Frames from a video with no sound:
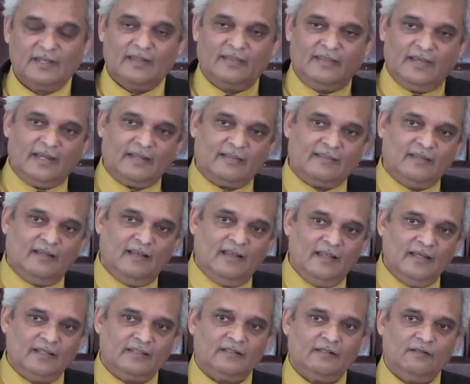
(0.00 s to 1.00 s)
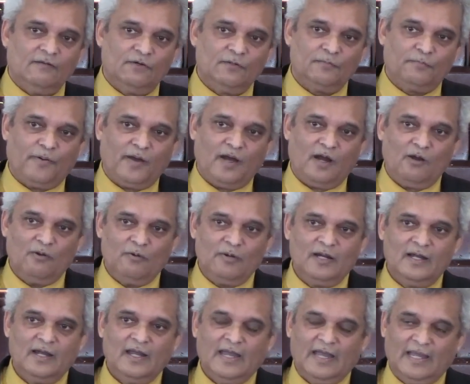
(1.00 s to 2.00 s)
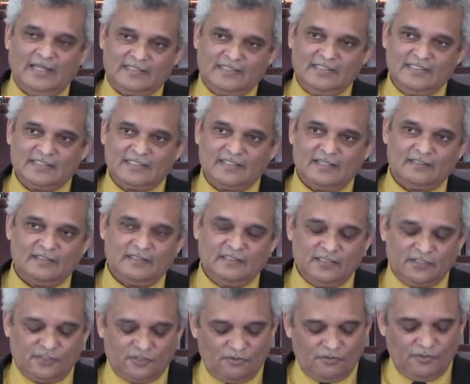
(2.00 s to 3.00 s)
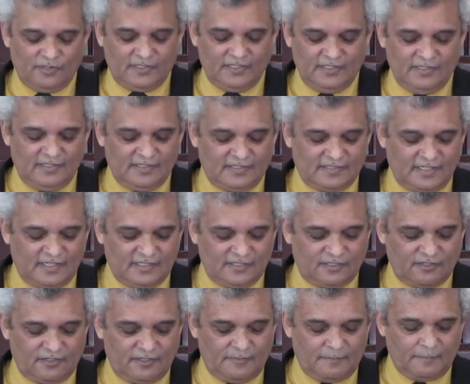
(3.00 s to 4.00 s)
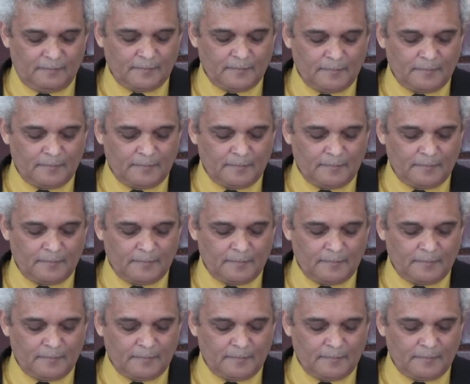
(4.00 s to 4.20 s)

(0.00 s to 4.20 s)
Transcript: that the little one power has destroyed in the sanctuary.